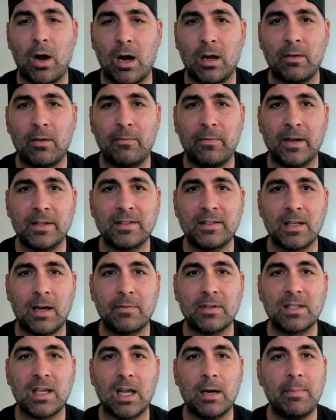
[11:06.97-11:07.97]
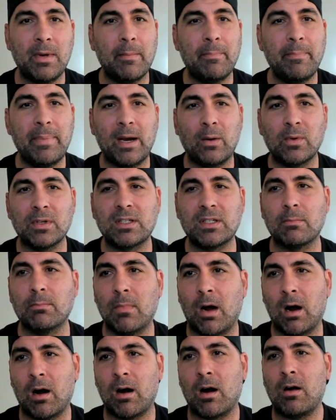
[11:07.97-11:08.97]
all the fun stuff. It's going to be a big one
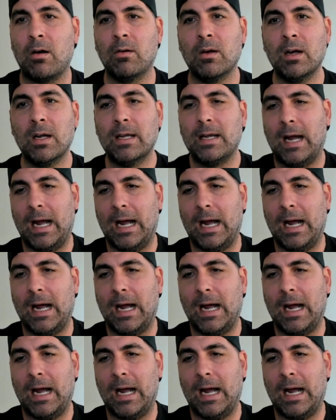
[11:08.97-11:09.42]
tomorrow.